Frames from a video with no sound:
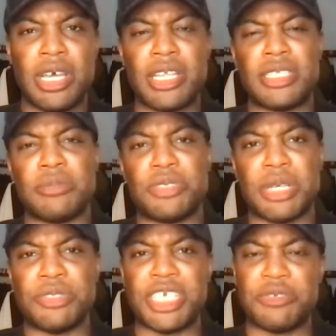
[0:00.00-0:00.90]
And
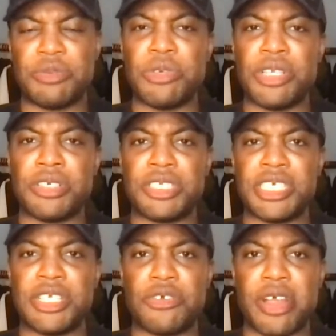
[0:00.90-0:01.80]
sometimes, yeah, we want to see
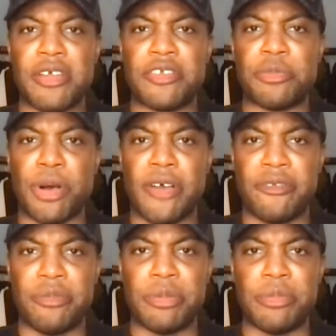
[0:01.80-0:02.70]
the creative spark
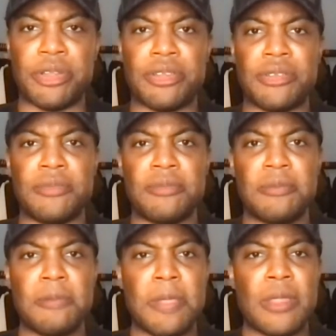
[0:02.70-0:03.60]
from him and
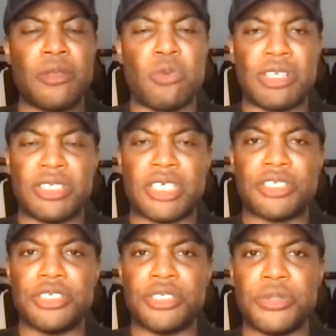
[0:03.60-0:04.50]
the 1 touch
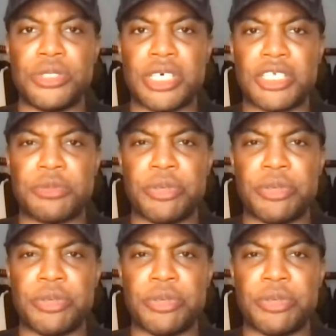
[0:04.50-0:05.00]
and a 2 touch.